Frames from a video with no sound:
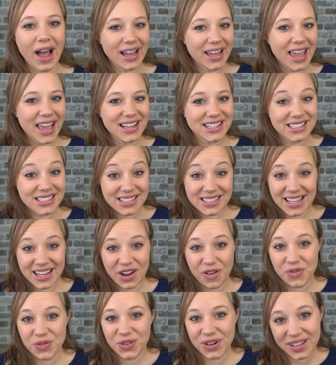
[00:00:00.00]
again, just
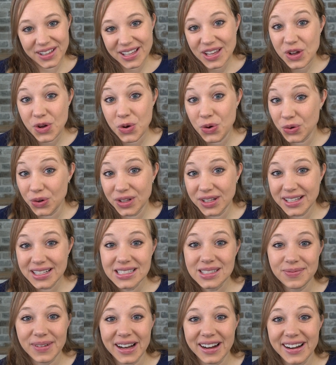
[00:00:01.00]
like a really cool
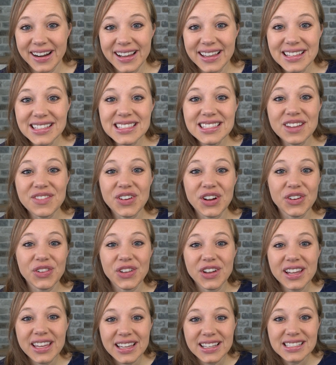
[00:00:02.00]
experience. If you're
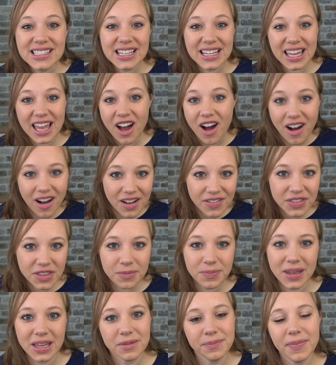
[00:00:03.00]
looking to get off
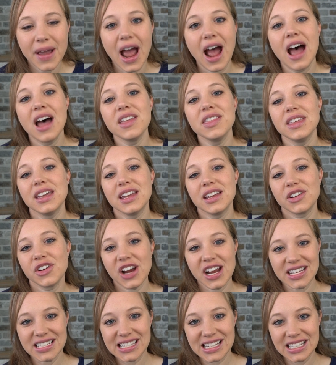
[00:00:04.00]
the beaten path in
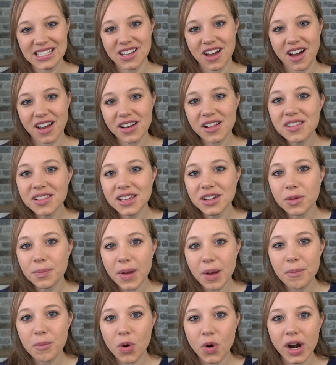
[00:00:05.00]
Grand Teton a little
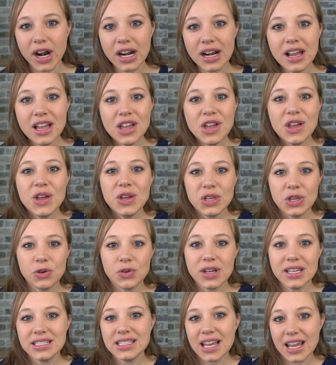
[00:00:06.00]
bit more,
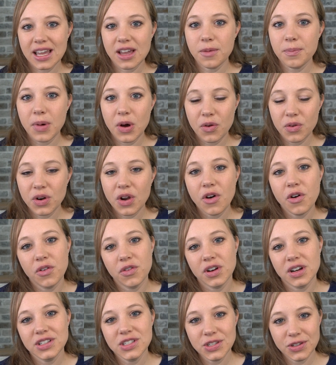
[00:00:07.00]
you can take a boat
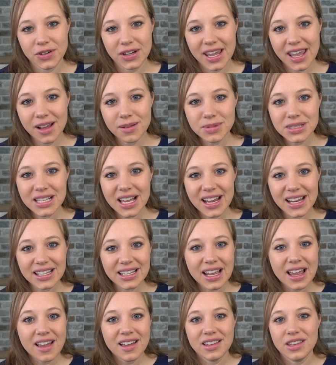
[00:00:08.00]
over to a
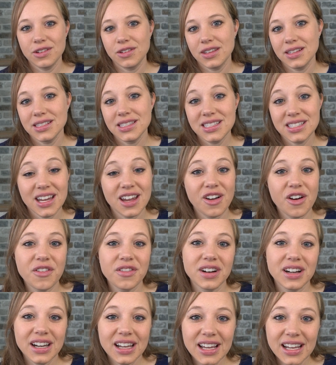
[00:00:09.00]
campsite. You can stay
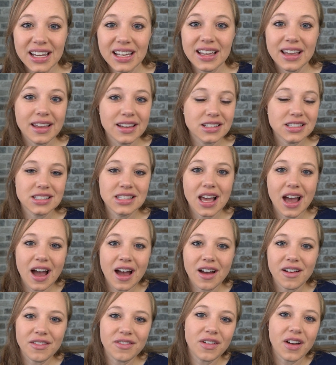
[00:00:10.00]
overnight and just
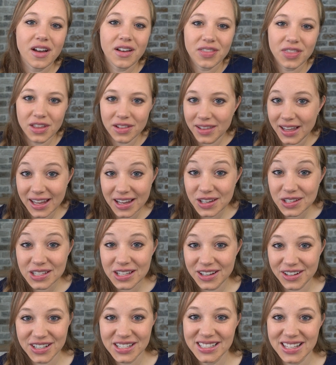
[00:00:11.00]
have the lake
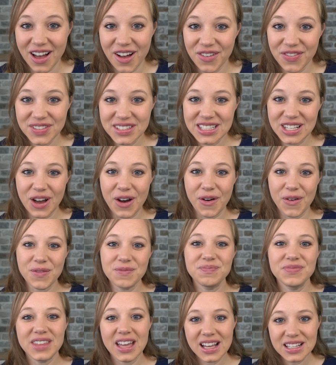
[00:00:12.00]
to yourself.
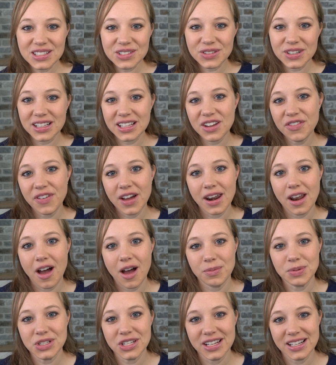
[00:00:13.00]
So that's a really fun
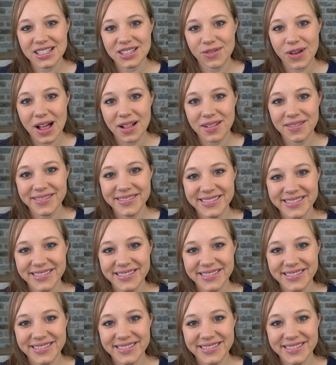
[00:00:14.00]
option as well.